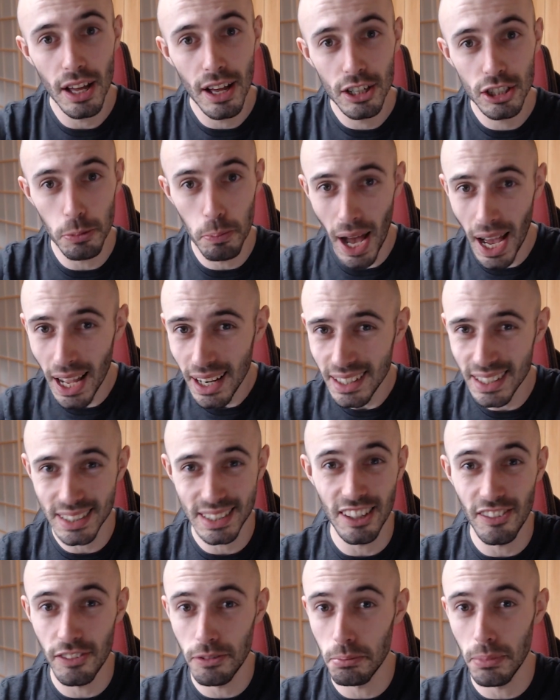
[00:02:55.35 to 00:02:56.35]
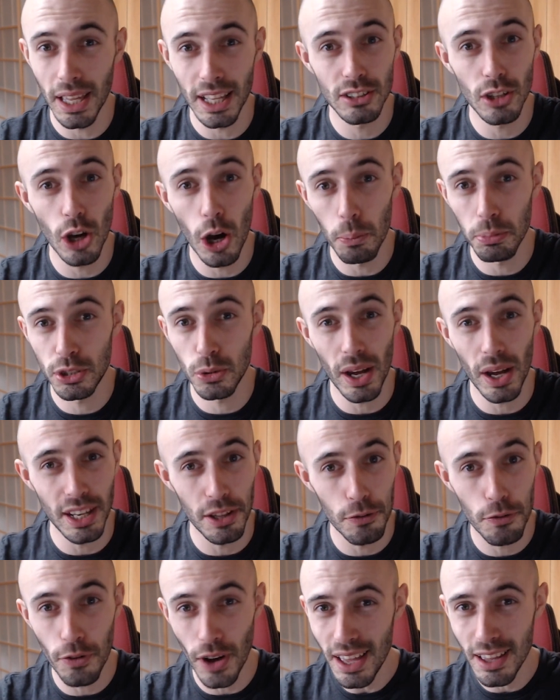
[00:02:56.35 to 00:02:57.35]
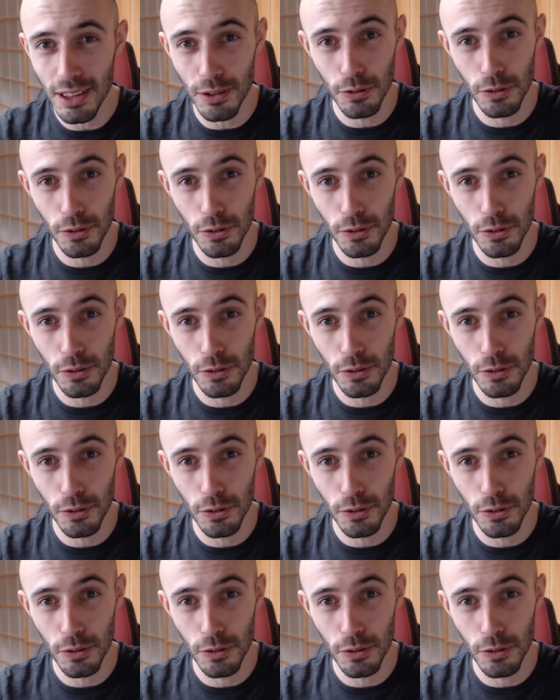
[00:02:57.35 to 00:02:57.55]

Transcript: Japan doesn't even make top 25.